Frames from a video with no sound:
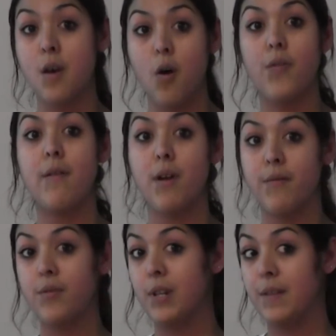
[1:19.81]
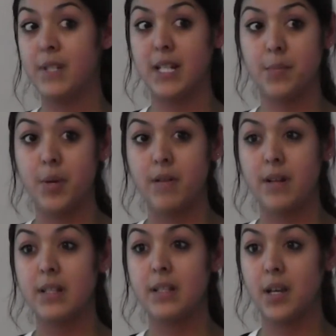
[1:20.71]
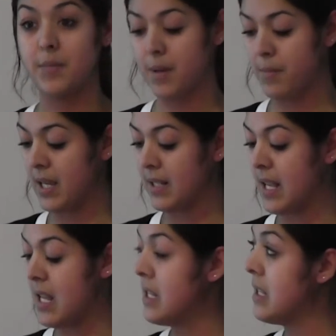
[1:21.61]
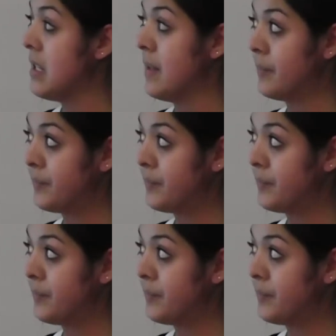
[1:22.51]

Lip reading: on their overall lived experience. I hope that makes sense.